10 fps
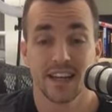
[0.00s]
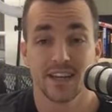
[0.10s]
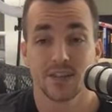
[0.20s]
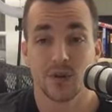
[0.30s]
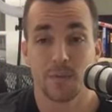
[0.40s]

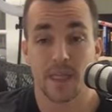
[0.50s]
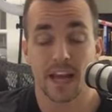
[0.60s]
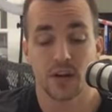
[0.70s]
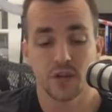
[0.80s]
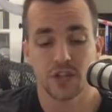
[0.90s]
So
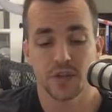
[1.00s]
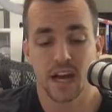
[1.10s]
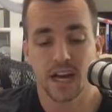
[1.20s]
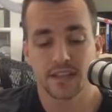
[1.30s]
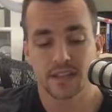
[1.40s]
I urge you
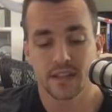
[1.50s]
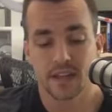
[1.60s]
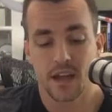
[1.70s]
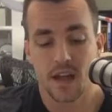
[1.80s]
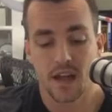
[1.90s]
guys,
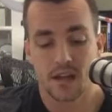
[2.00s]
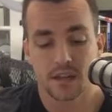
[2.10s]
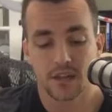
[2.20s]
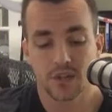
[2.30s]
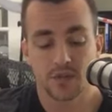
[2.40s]

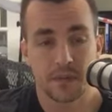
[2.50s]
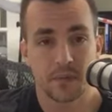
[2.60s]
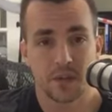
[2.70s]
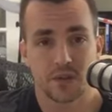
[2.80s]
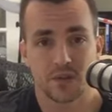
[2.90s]
just
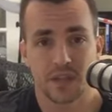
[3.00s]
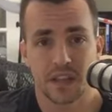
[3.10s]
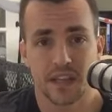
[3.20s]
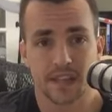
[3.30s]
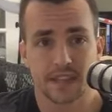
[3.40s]
remember those 3
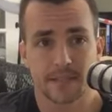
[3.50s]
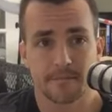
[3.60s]
things.